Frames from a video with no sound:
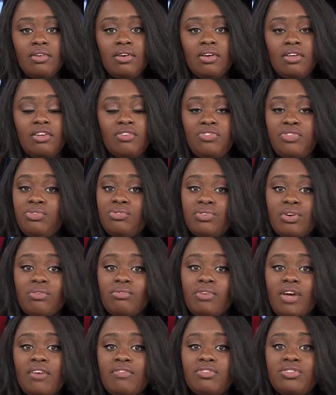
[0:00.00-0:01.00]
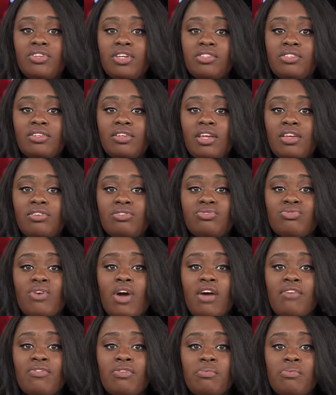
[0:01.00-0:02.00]
And if you don't have a designated
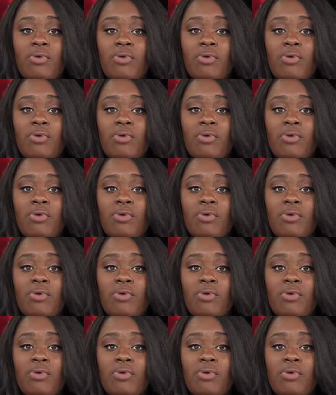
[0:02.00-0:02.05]
driver,